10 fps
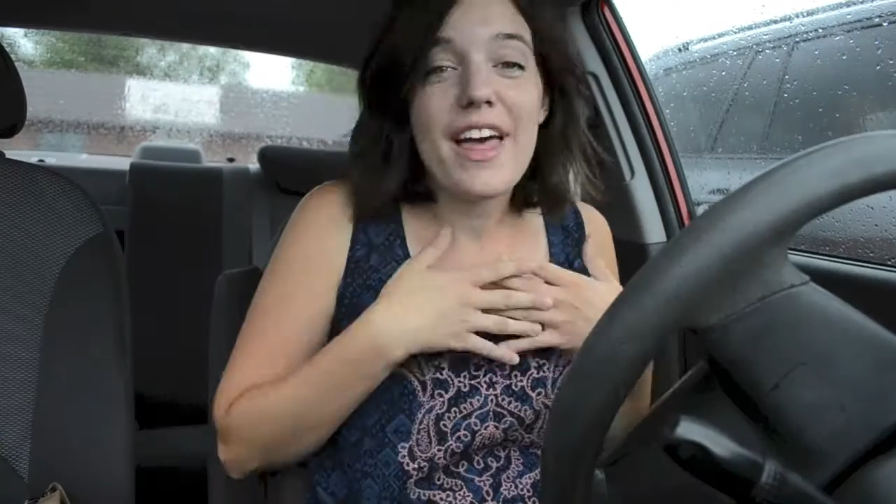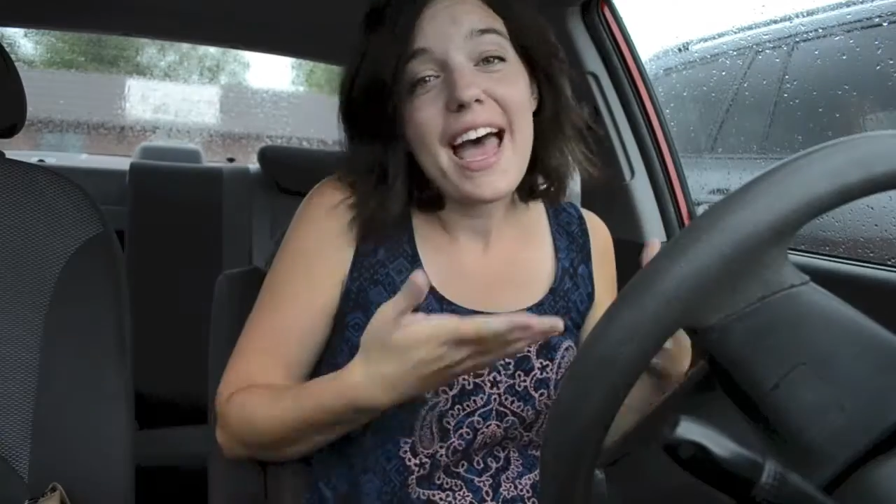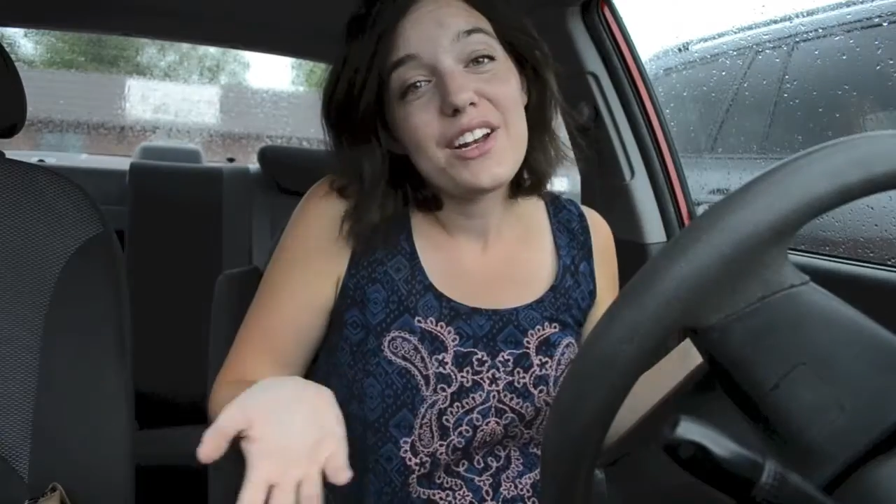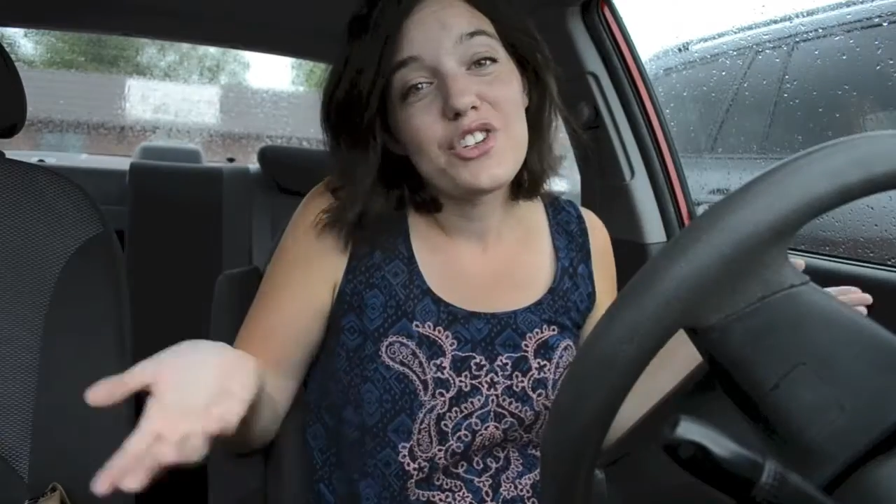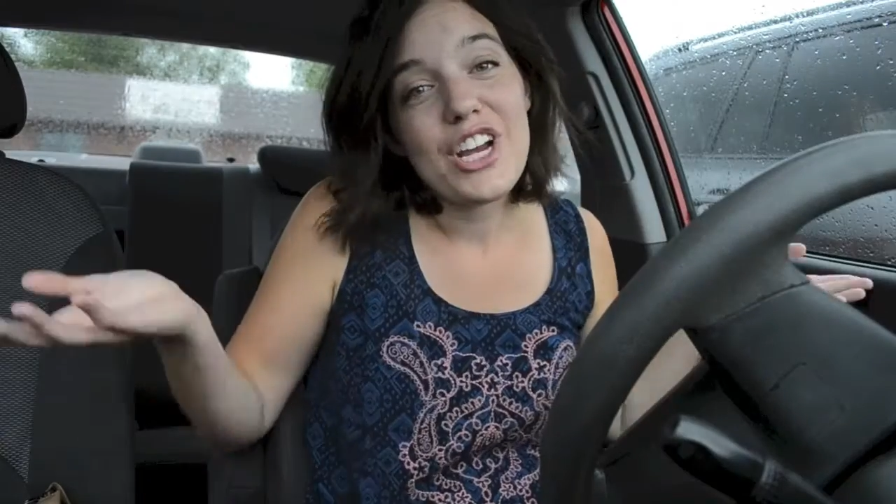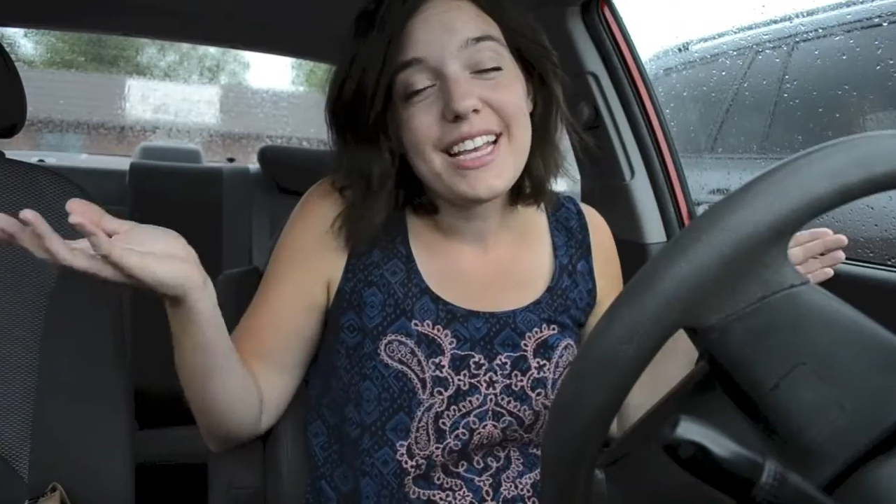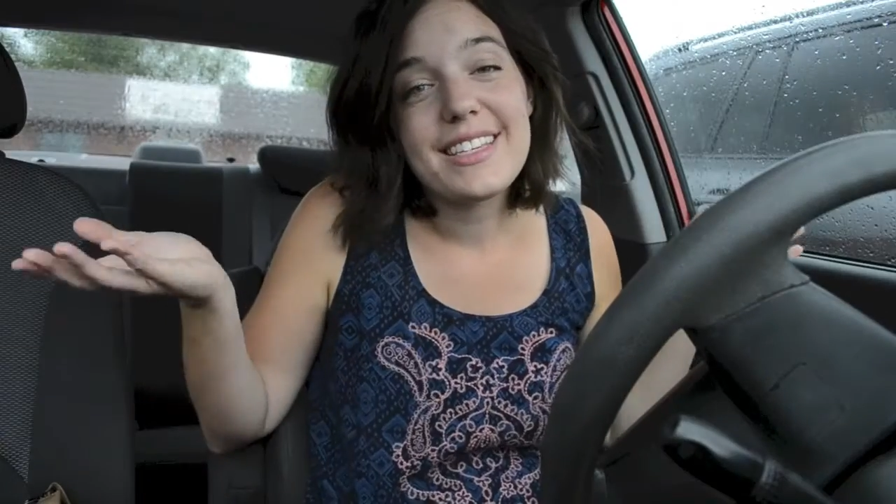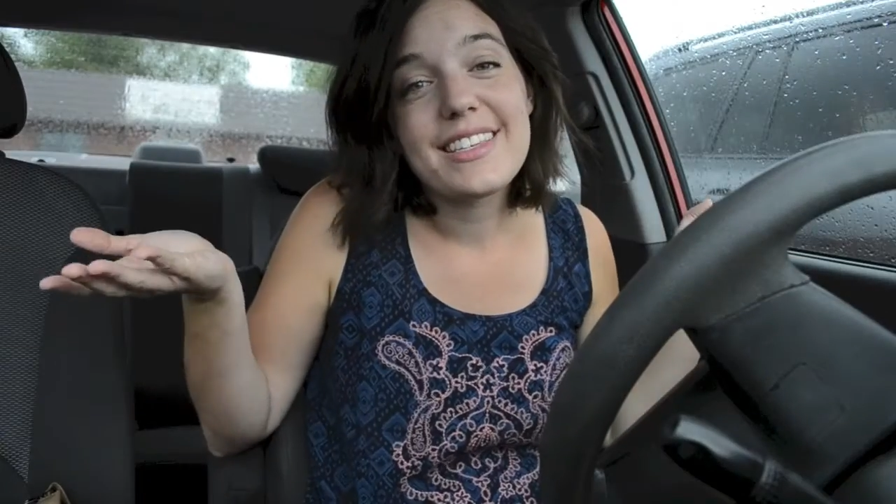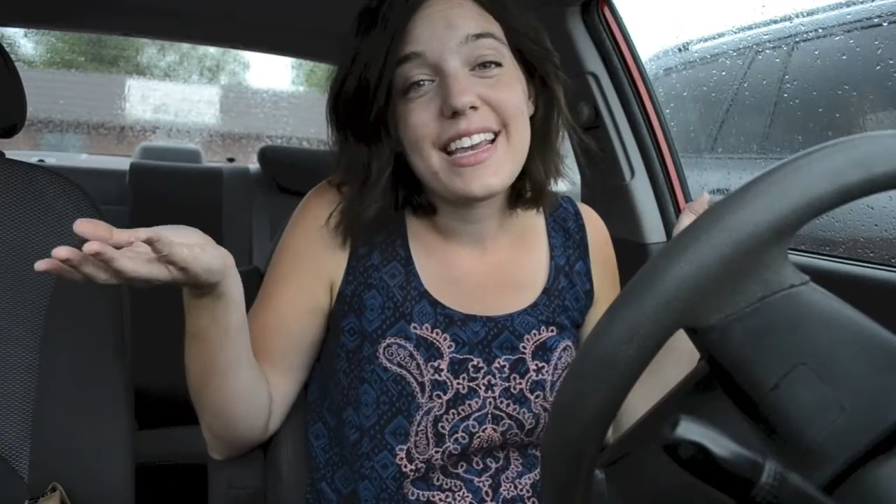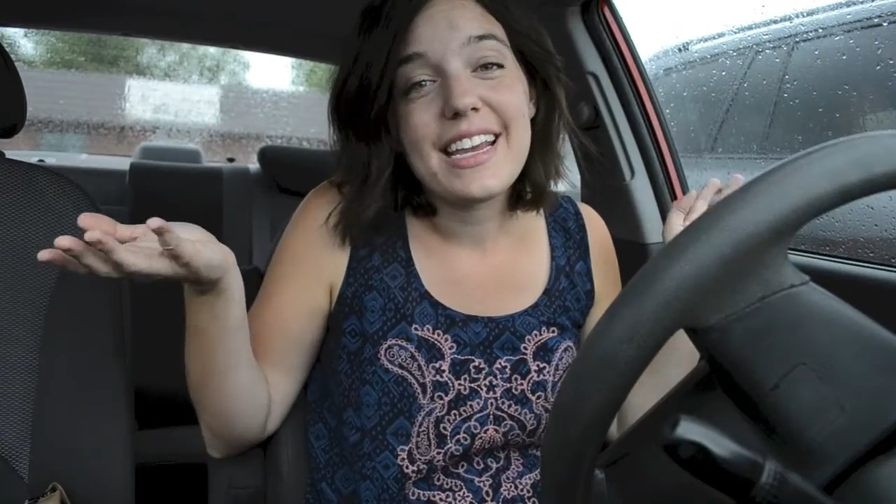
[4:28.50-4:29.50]
That,
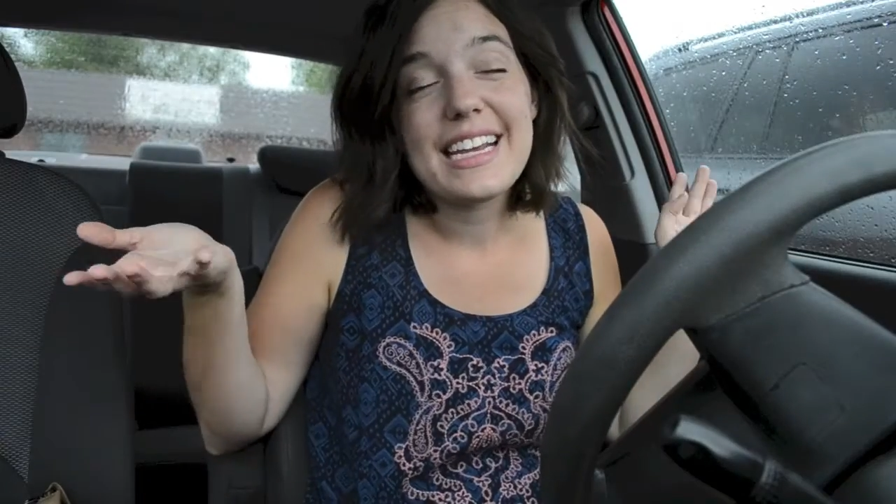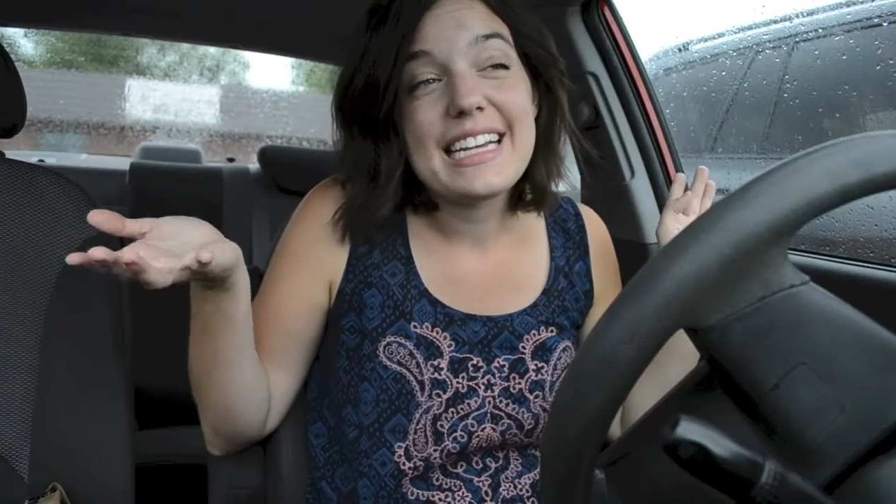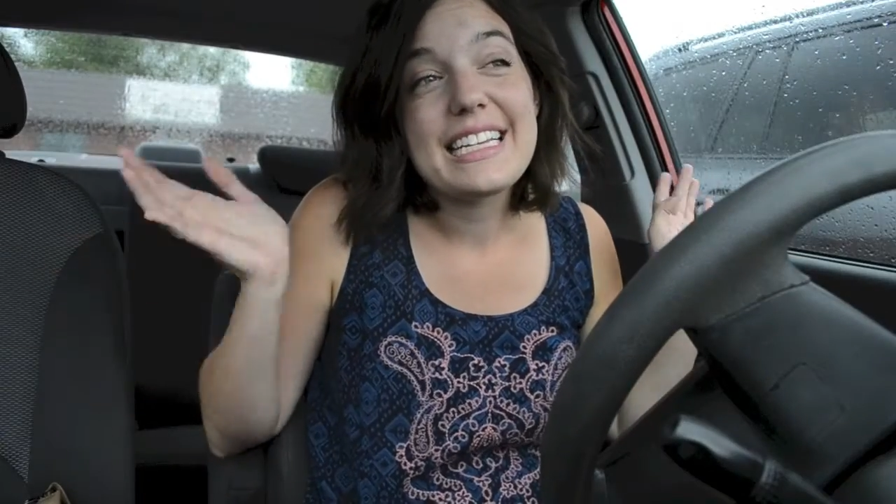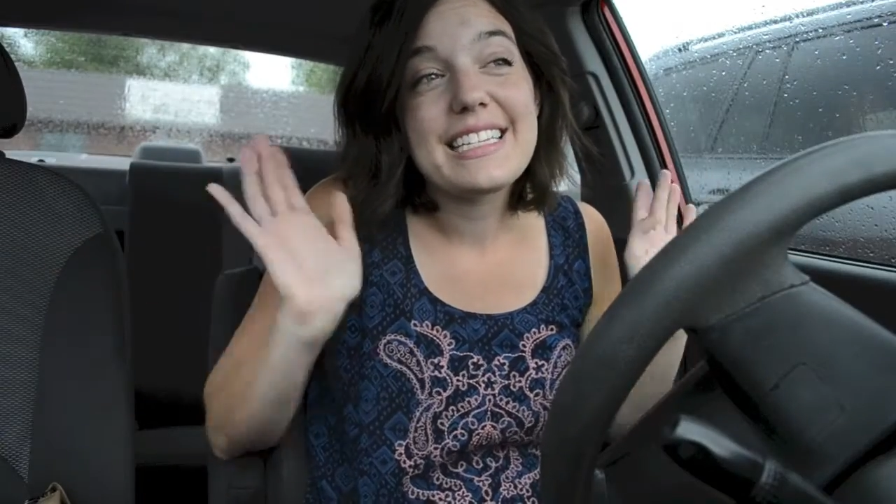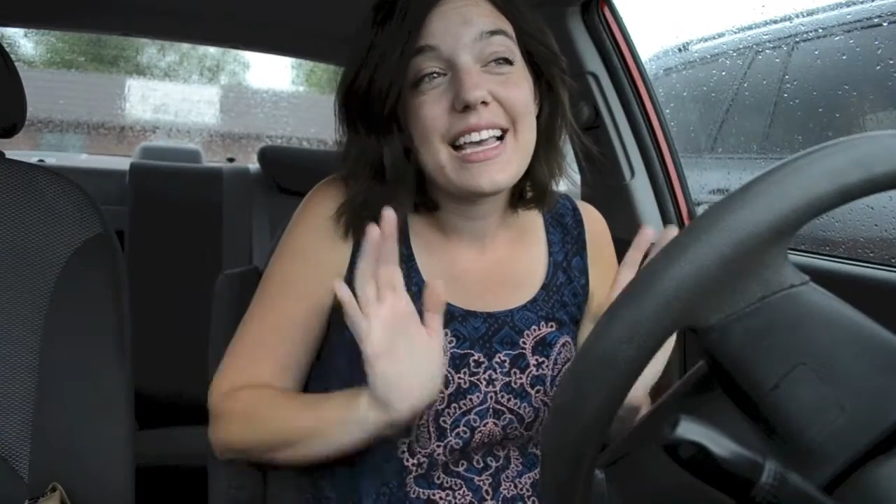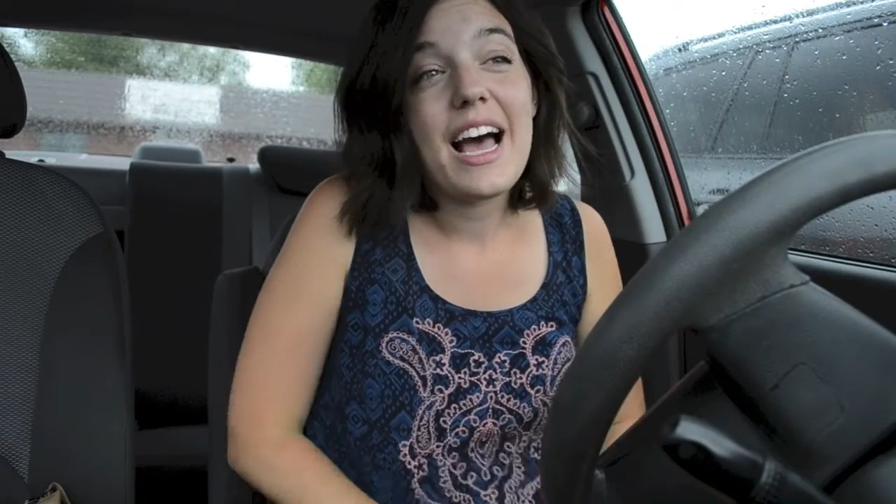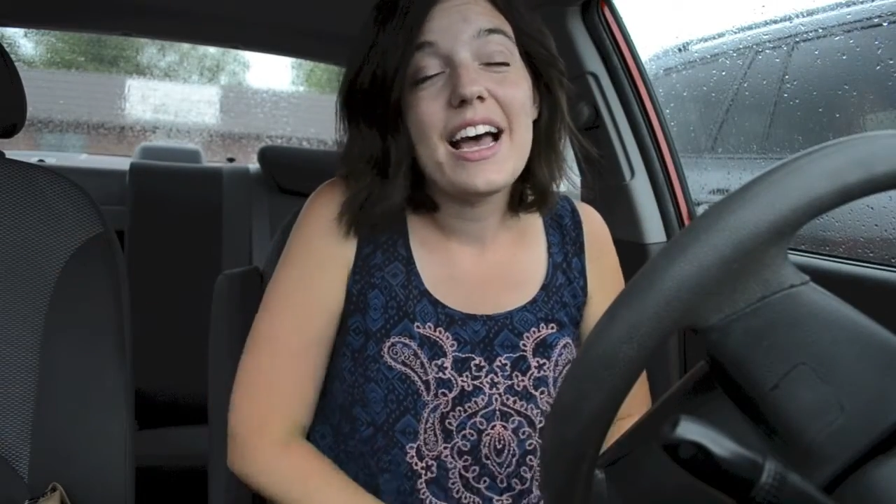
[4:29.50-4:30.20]
Jess, is